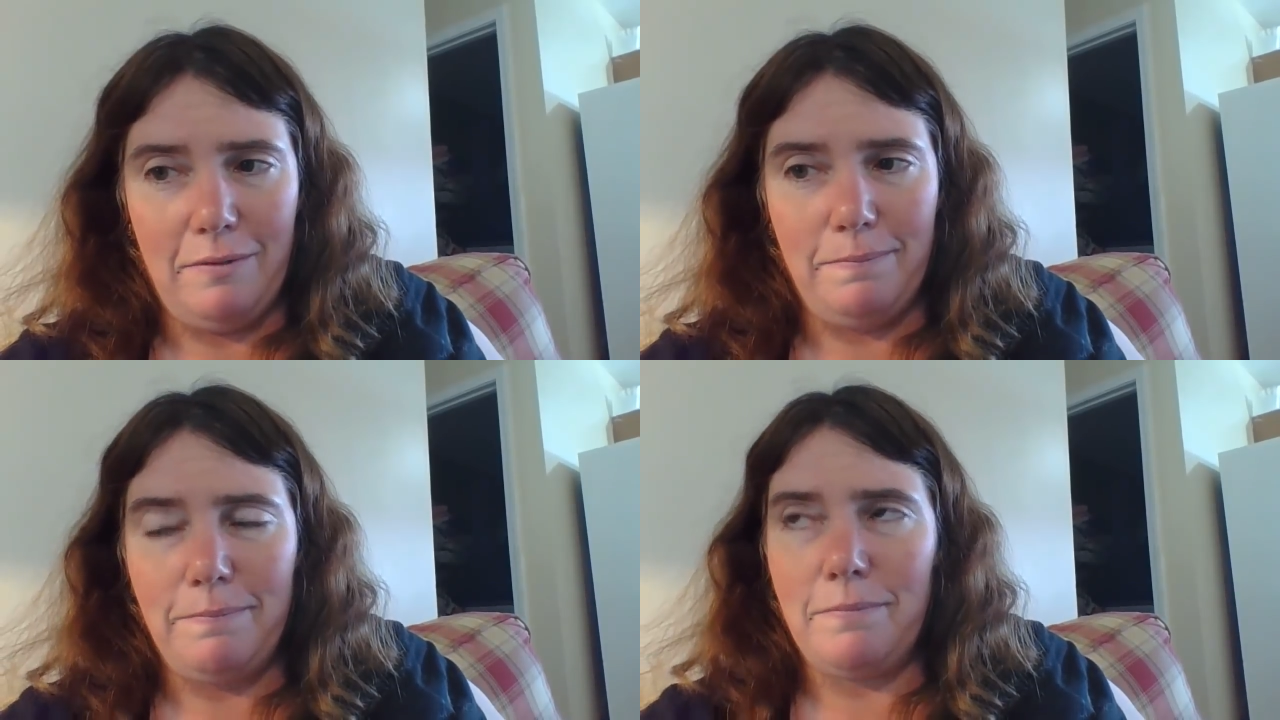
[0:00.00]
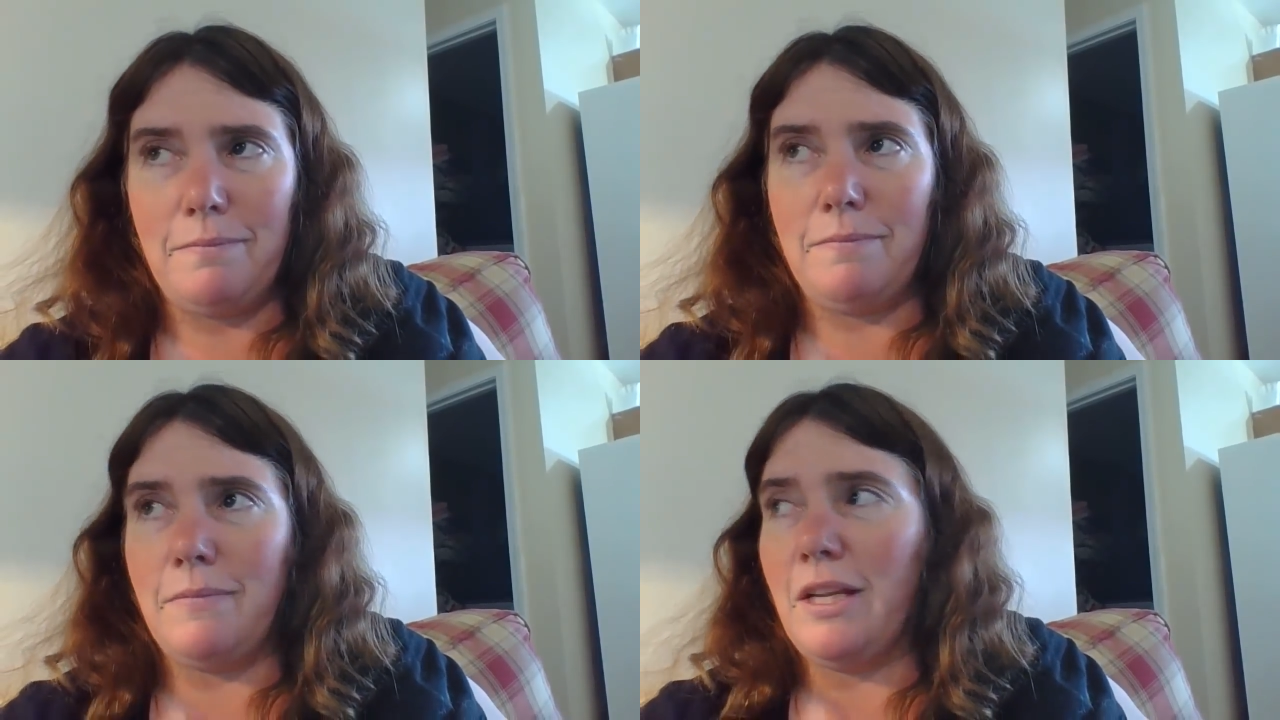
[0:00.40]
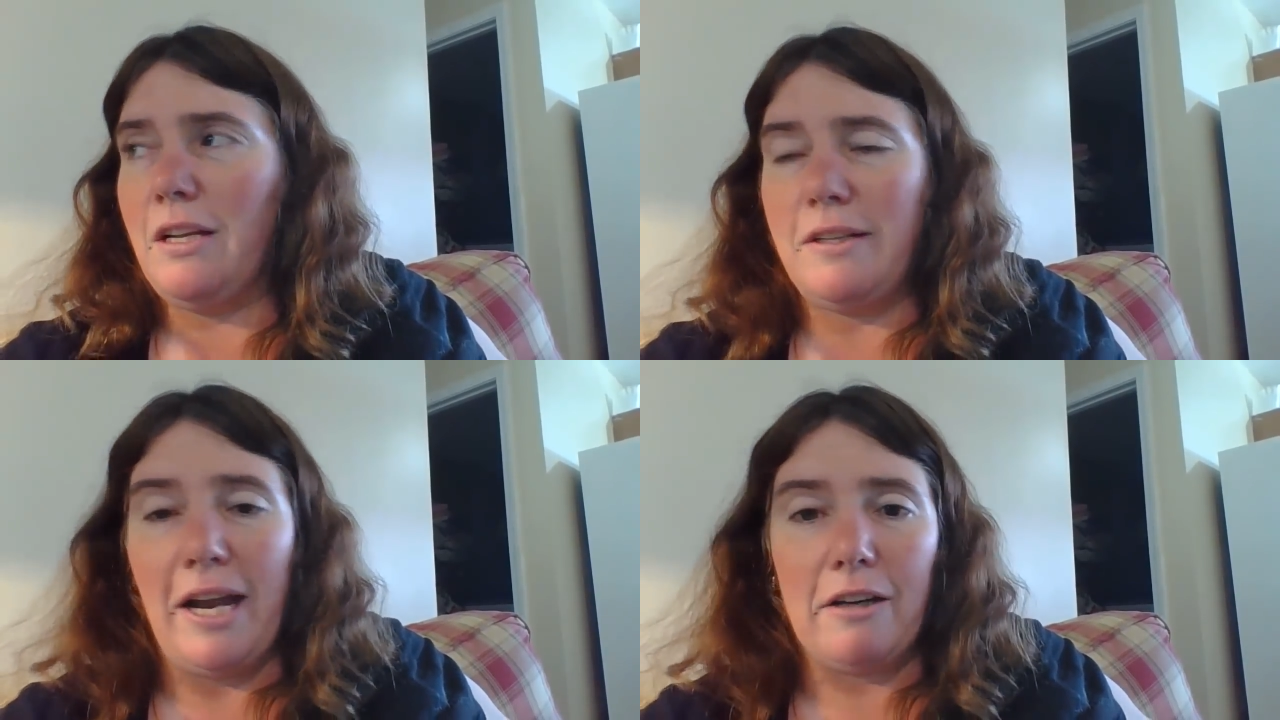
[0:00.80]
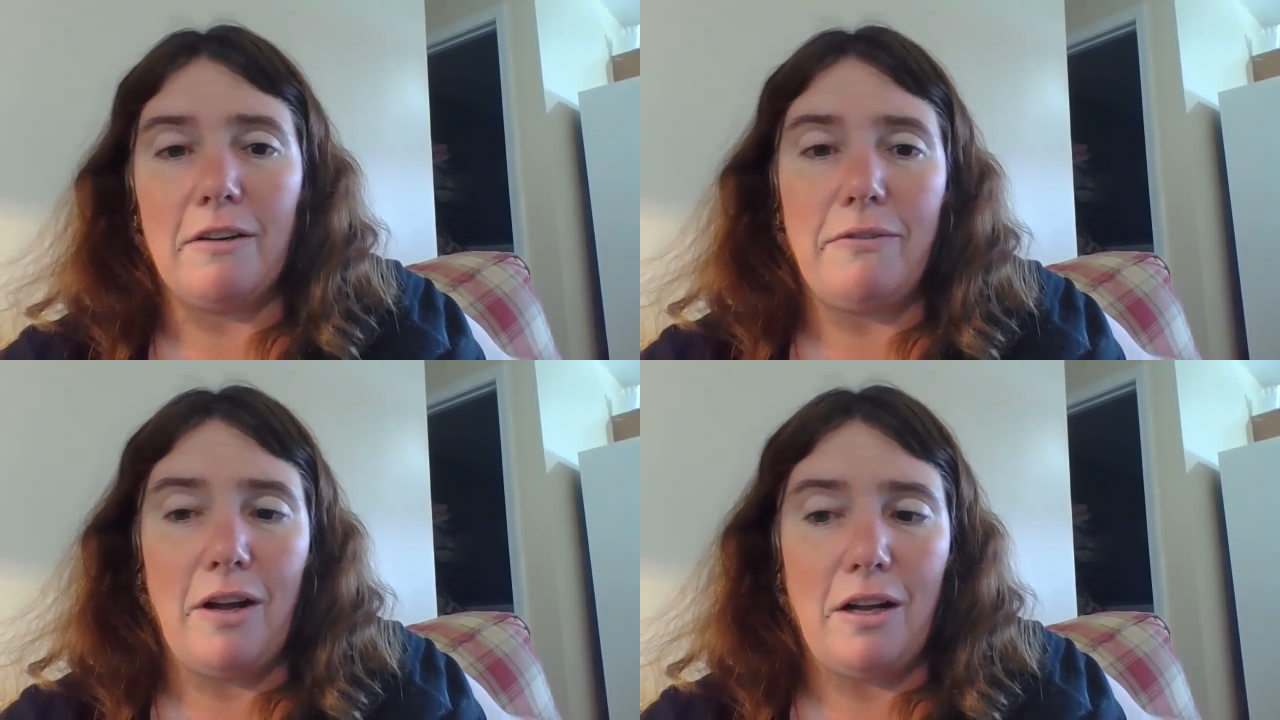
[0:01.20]
um
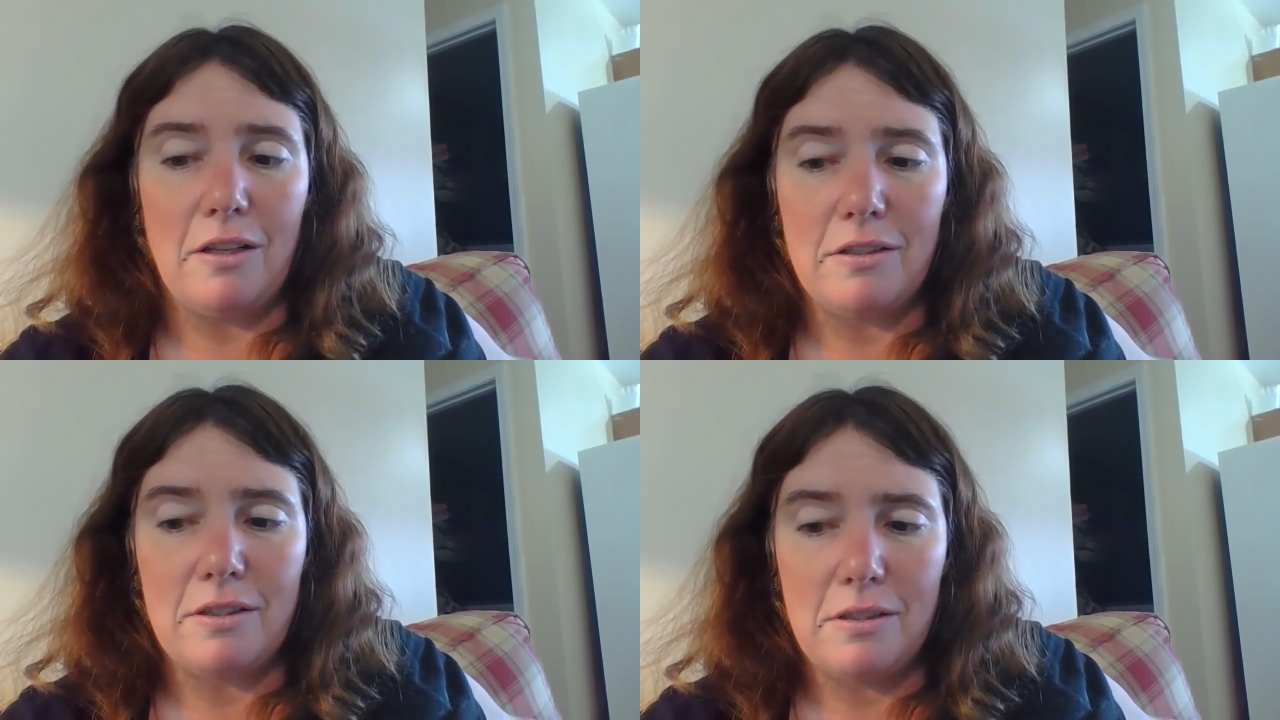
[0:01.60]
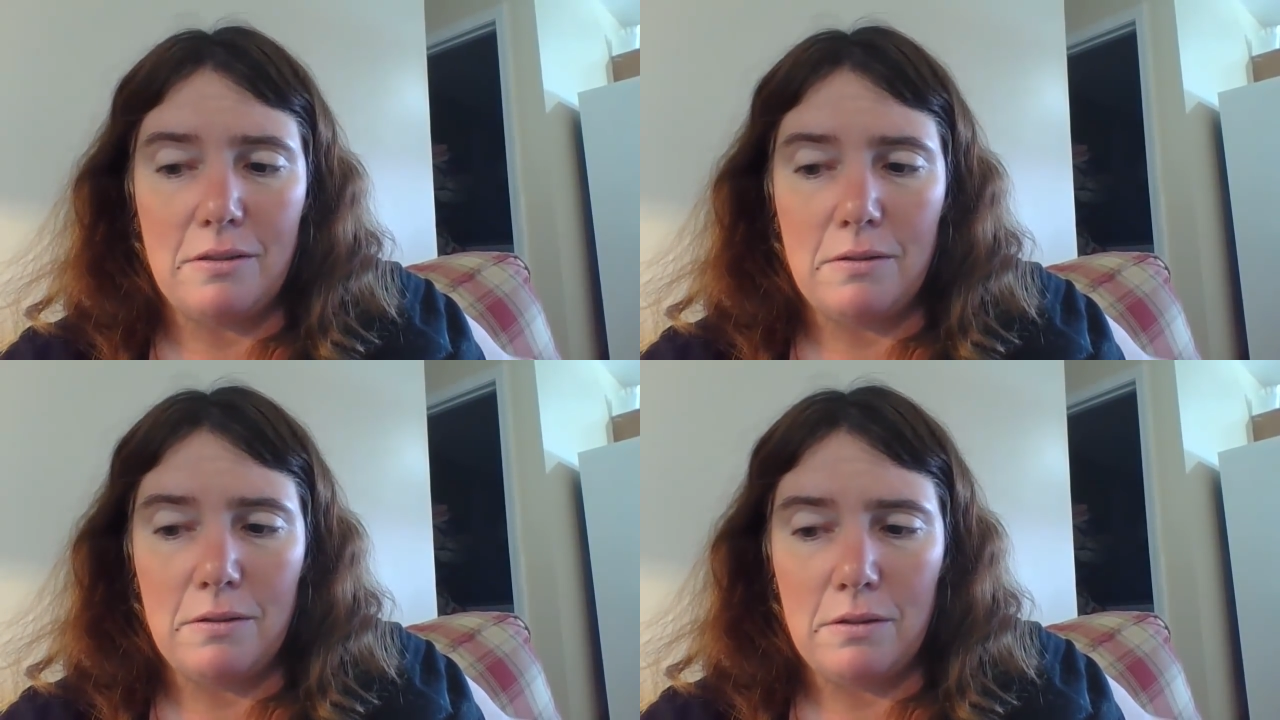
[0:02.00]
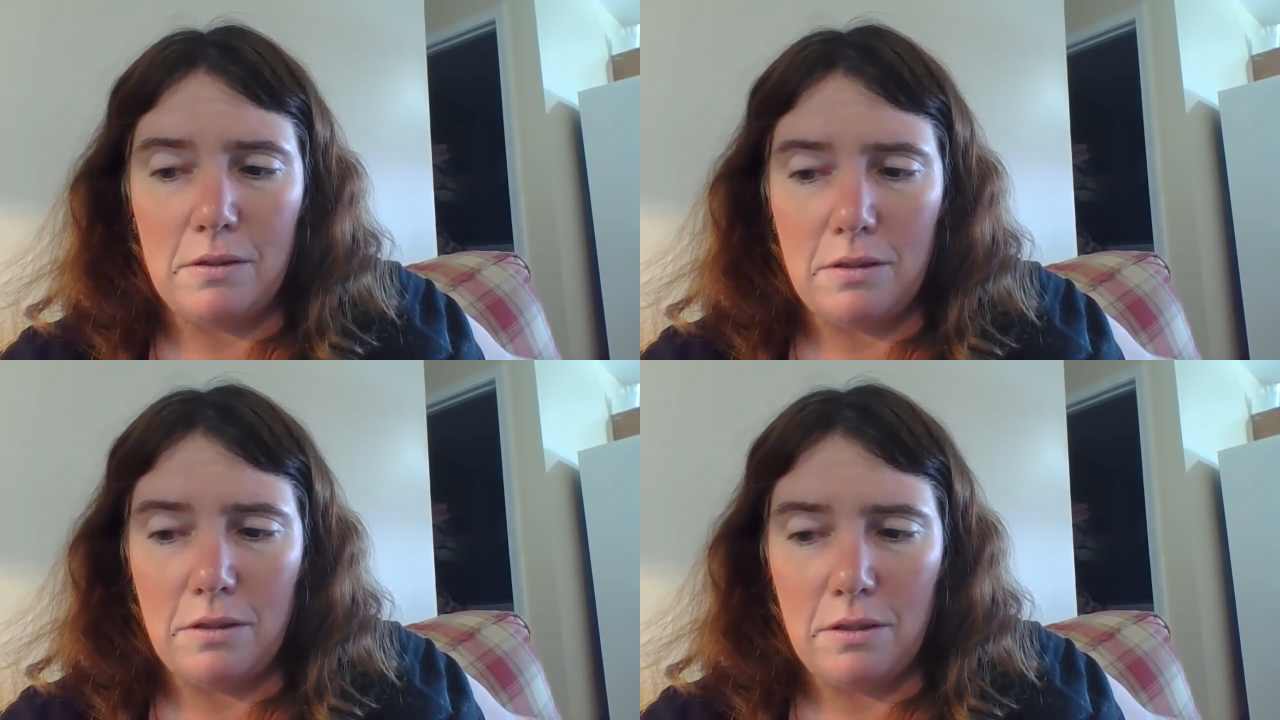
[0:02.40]
Niagara Falls. Yeah.